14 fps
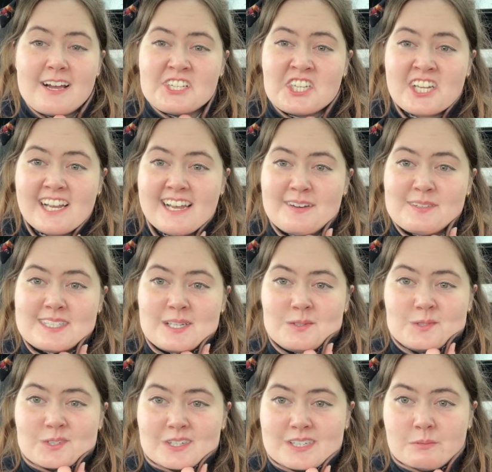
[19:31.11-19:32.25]
A chill out is in
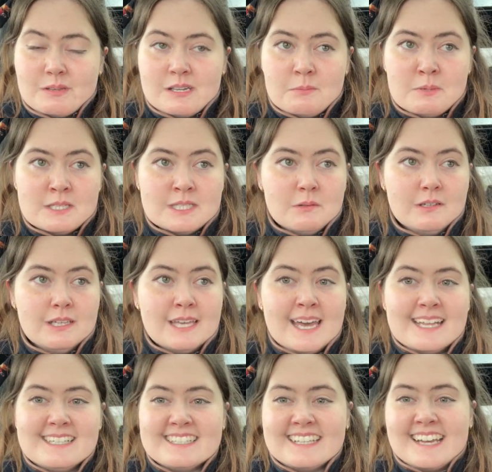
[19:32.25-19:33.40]
order. It's been a busy
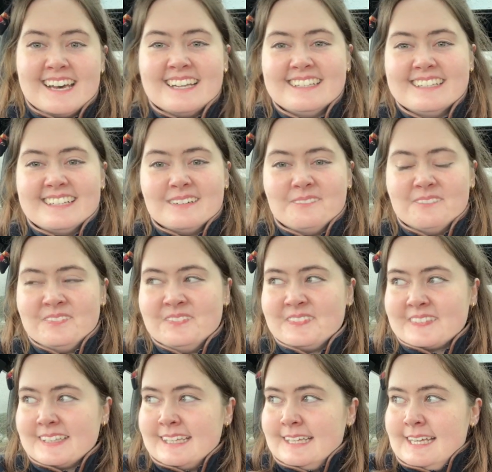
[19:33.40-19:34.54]
weekend again.
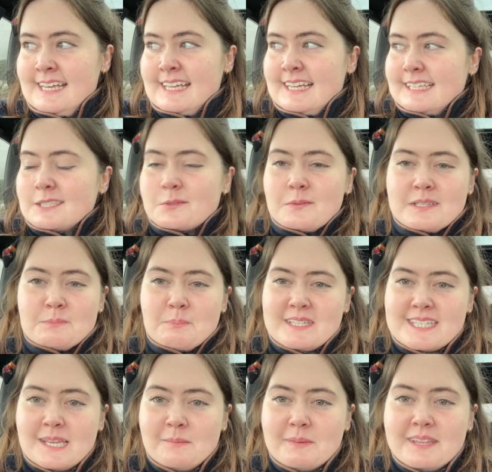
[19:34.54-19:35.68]
It's always
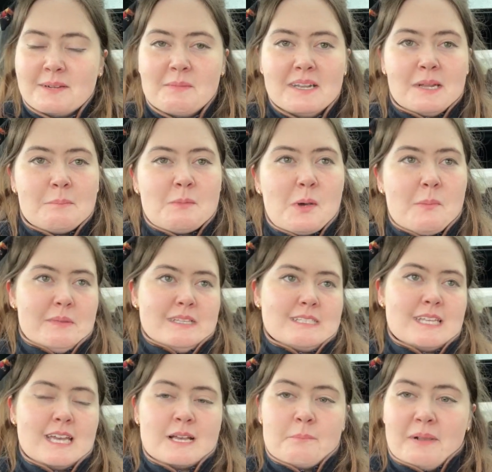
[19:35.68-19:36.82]
busy, but then when I'm not busy,
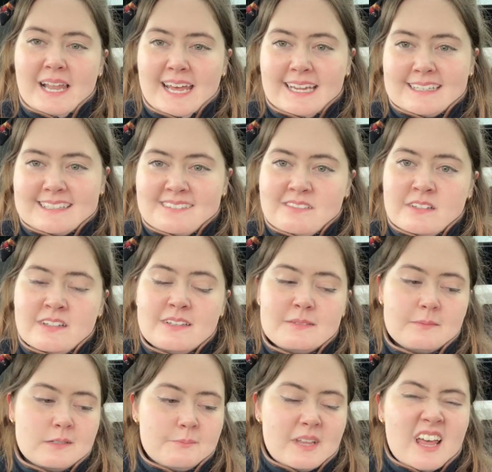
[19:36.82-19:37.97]
I complain and
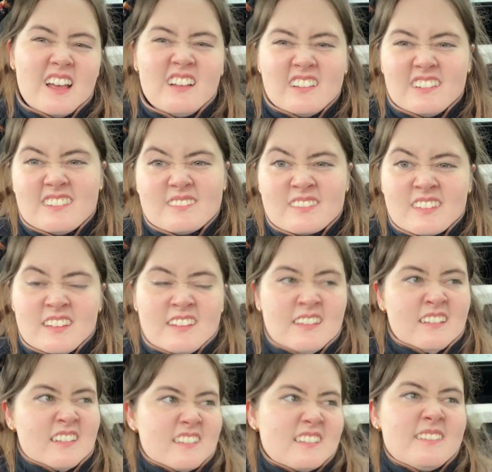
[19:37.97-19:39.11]
what about,
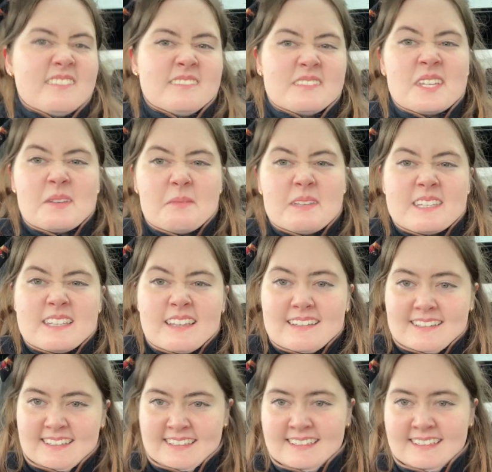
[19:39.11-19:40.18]
oh, too busy.